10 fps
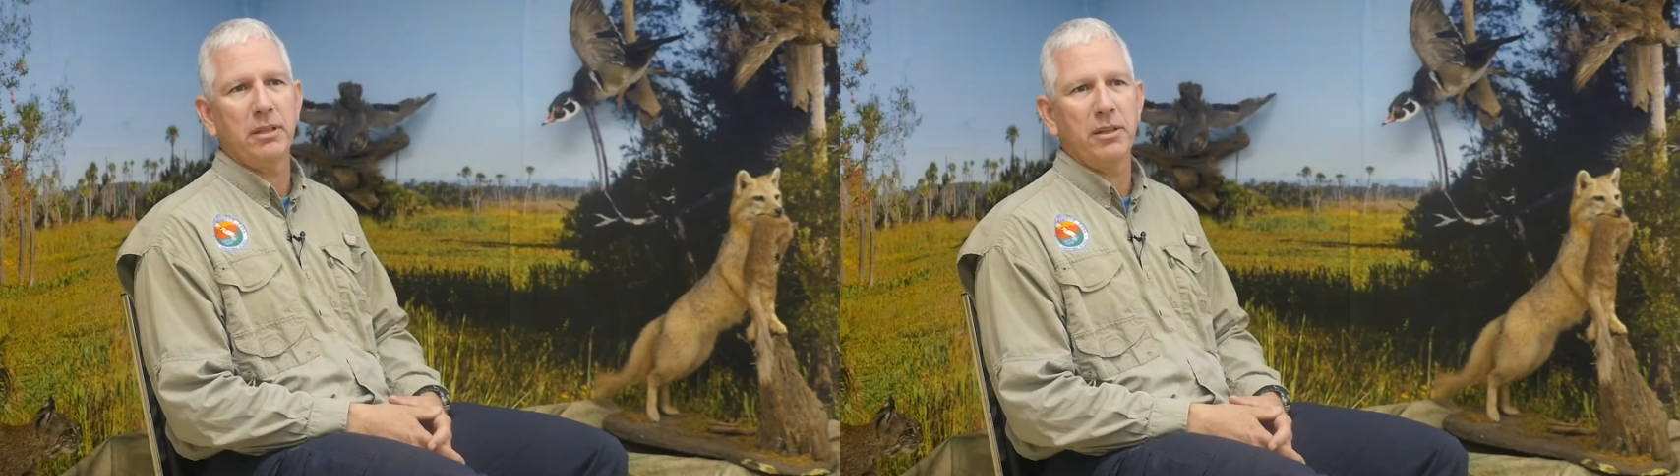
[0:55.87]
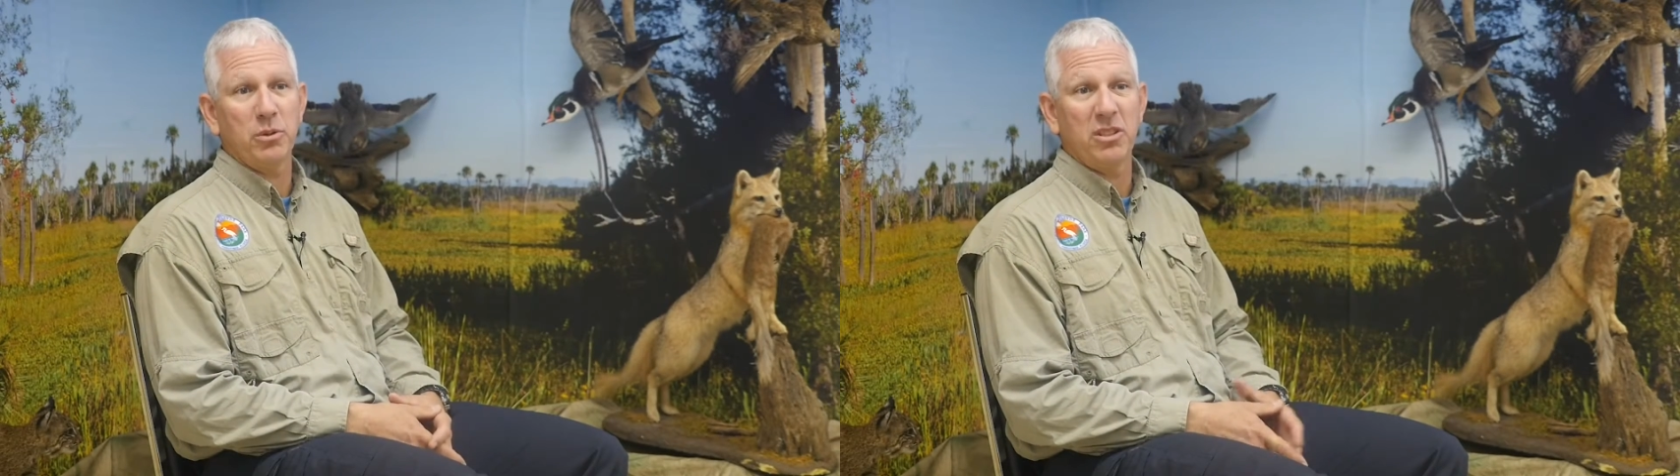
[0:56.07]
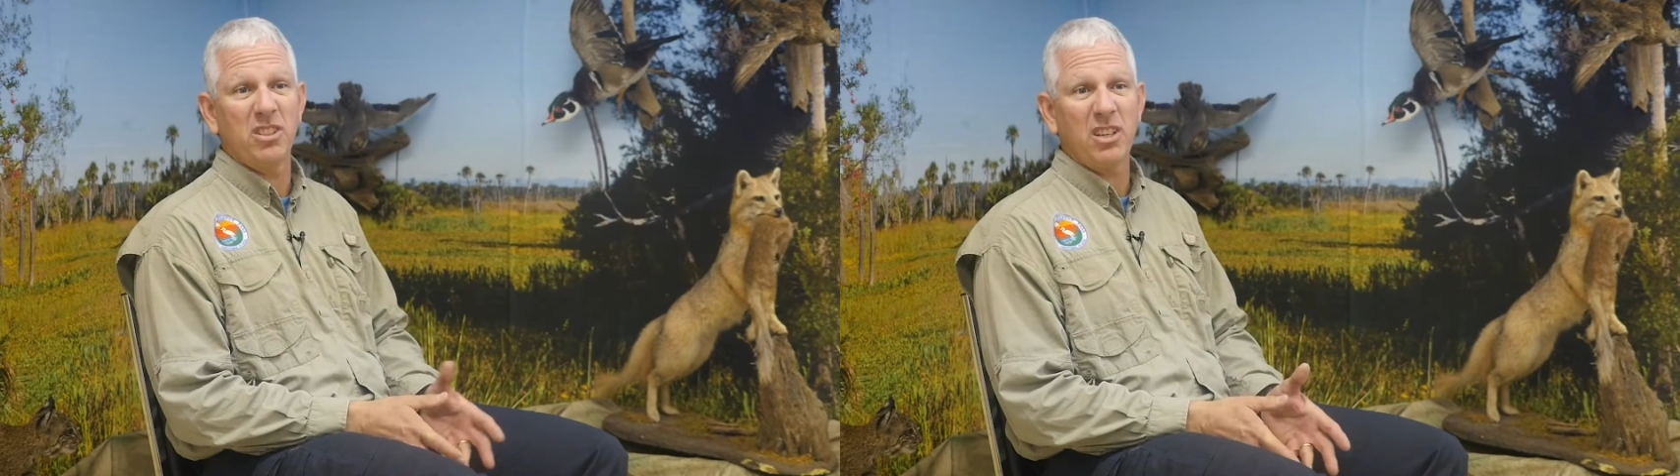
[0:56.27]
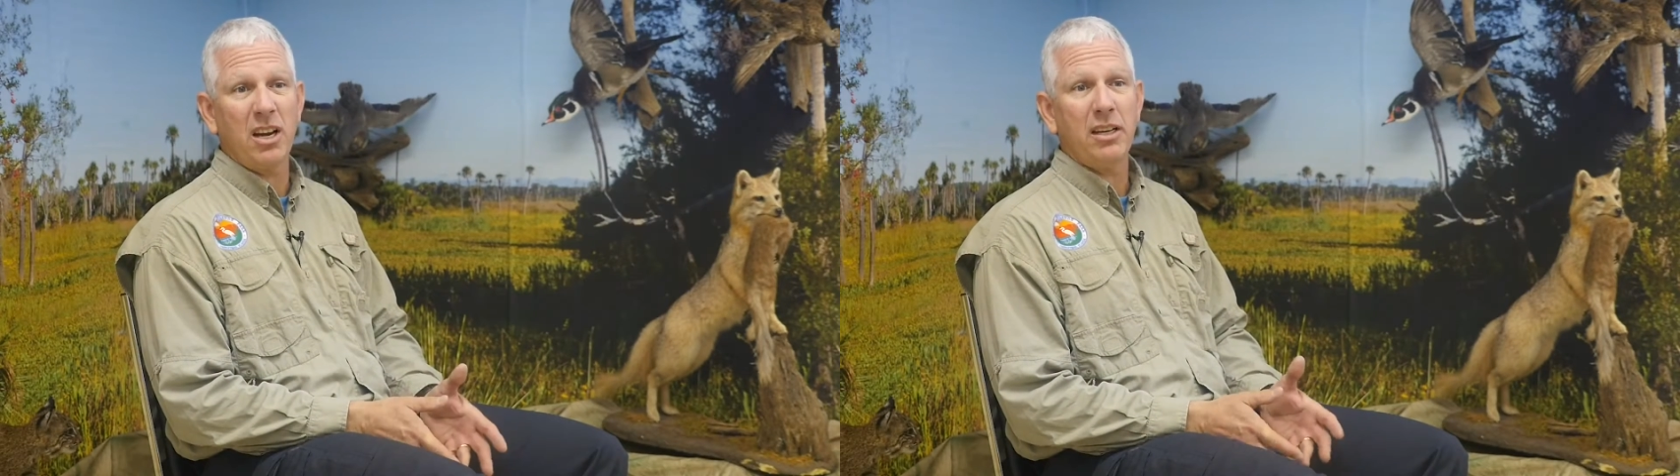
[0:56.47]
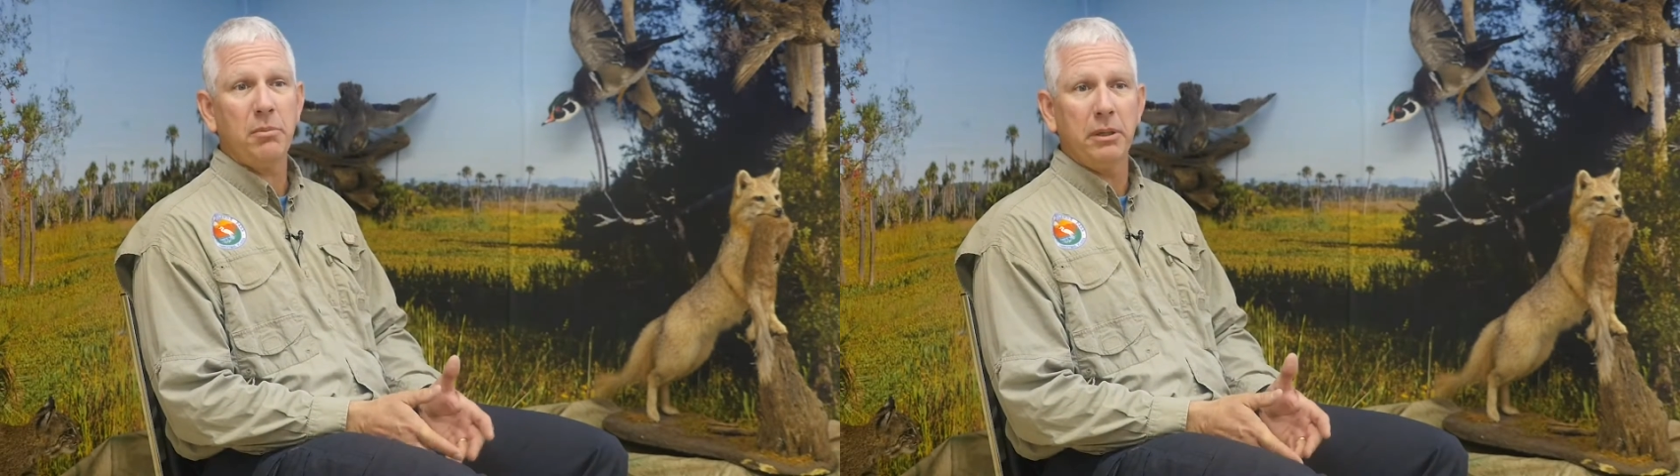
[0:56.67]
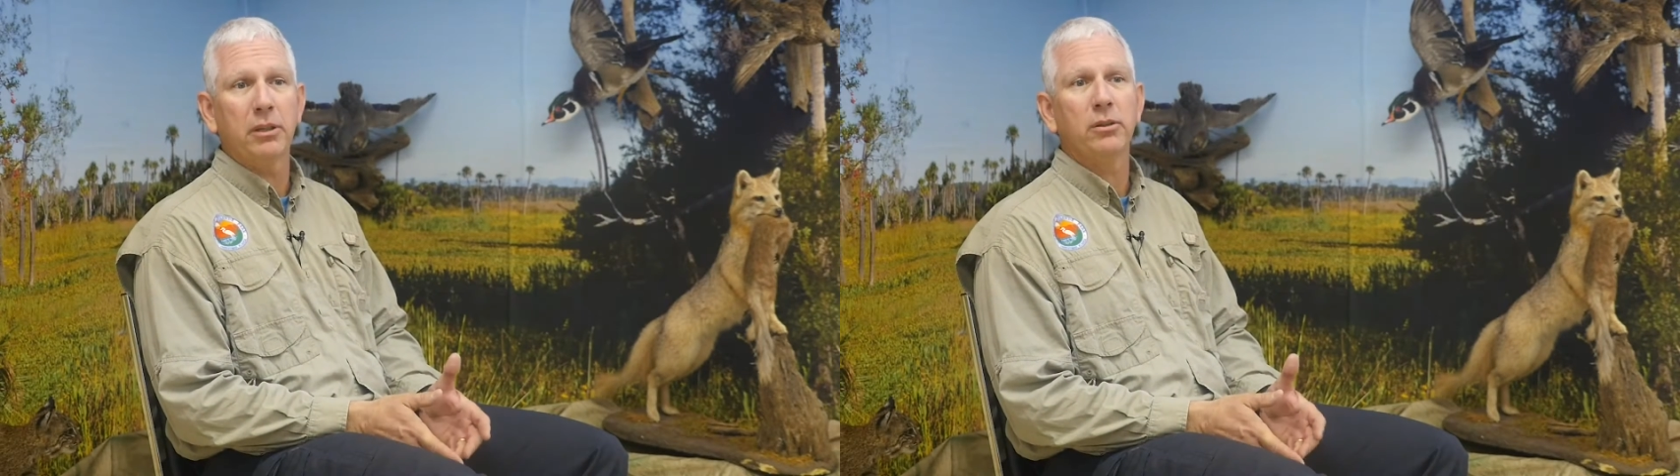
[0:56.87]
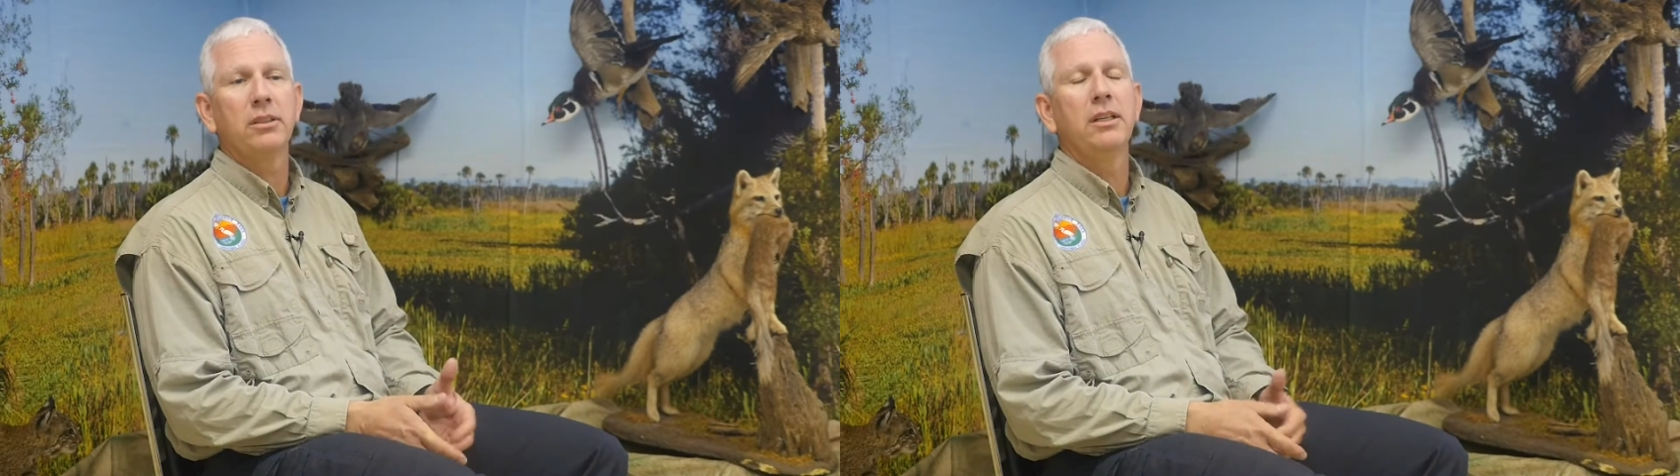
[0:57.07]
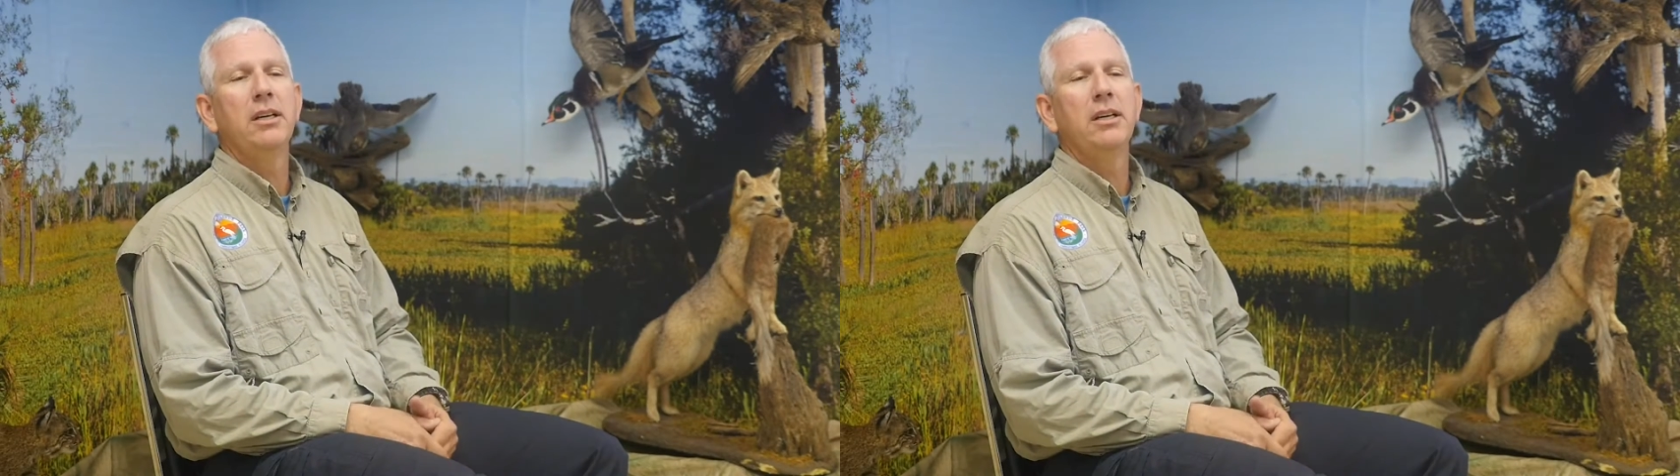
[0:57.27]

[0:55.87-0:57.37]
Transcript: that was designed and built